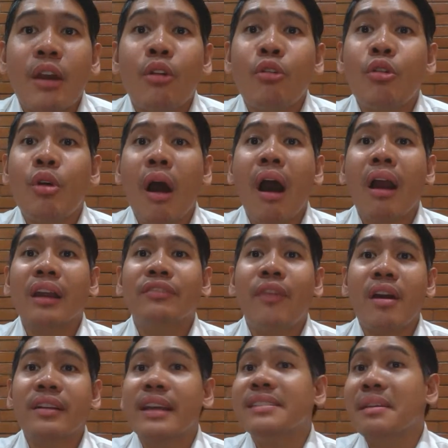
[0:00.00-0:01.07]
Oh,
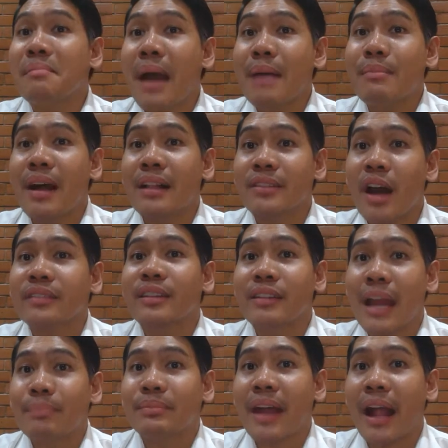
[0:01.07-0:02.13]
aardvark is a mammal, not a
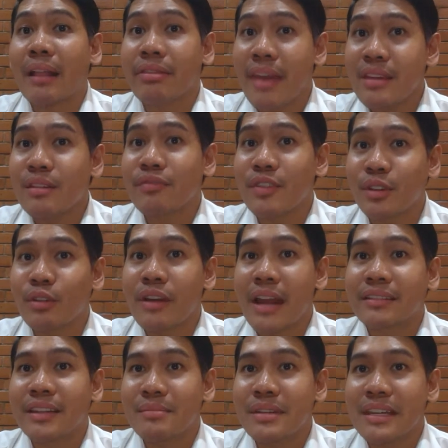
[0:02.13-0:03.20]
reptile. Thank you for
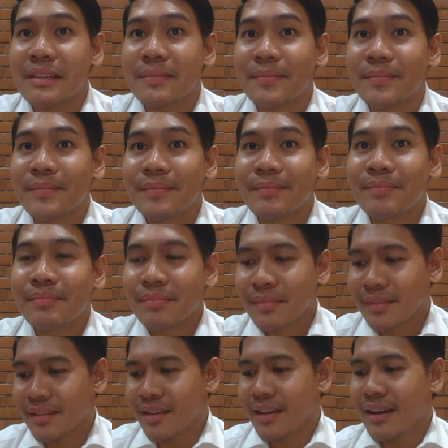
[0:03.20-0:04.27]
correcting me.
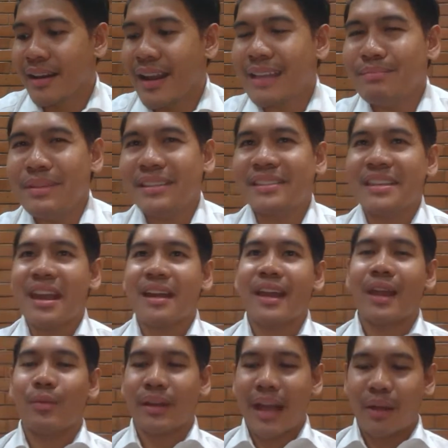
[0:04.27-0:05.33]
Let me see
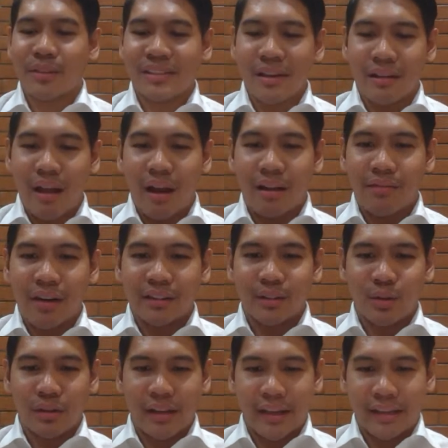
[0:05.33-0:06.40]
again what, how does an aardvark
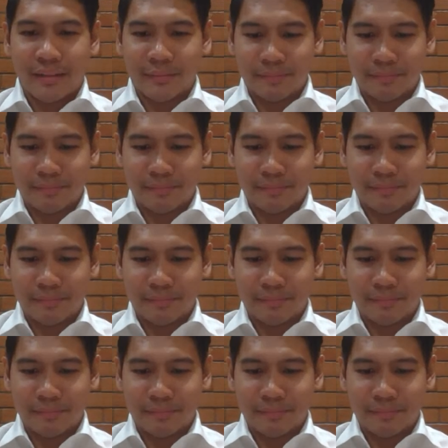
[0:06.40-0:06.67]
look like.